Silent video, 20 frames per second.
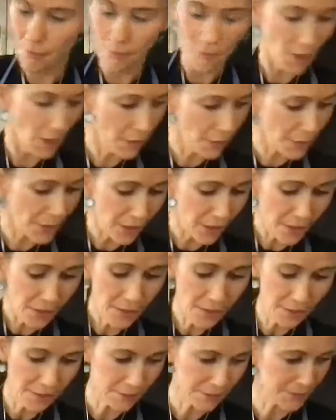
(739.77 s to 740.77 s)
Here we are.
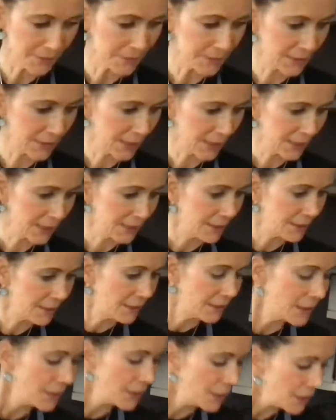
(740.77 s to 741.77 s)

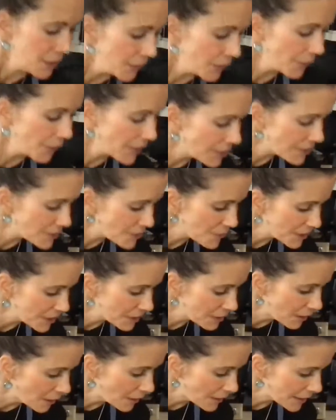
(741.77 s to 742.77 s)
What else we
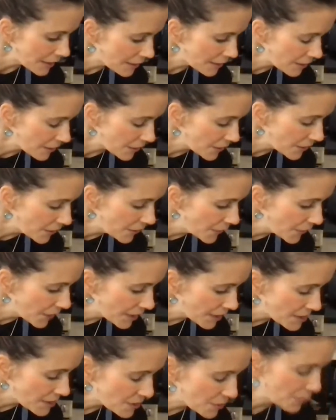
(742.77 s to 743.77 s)
got here?
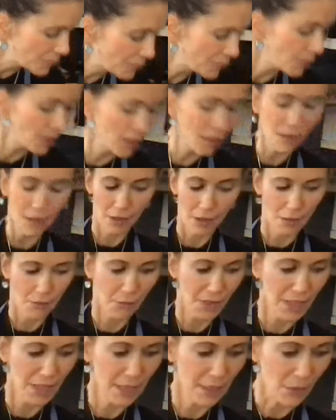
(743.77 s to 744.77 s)
Okay, so we
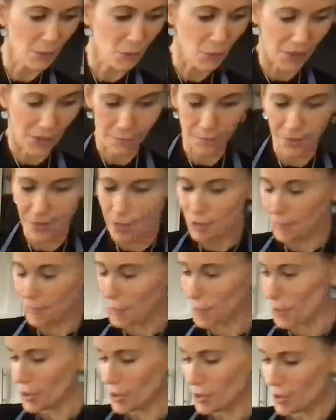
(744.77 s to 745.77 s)
need the white beans, of
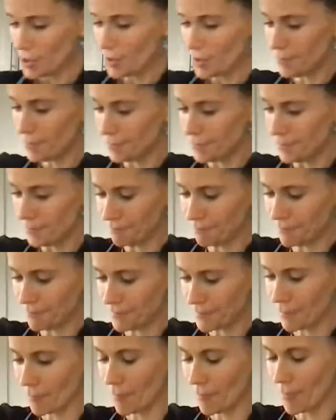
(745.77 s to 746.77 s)
course.
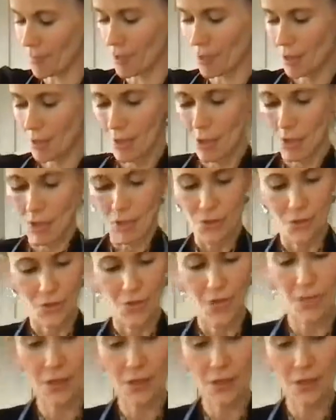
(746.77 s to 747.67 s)
So these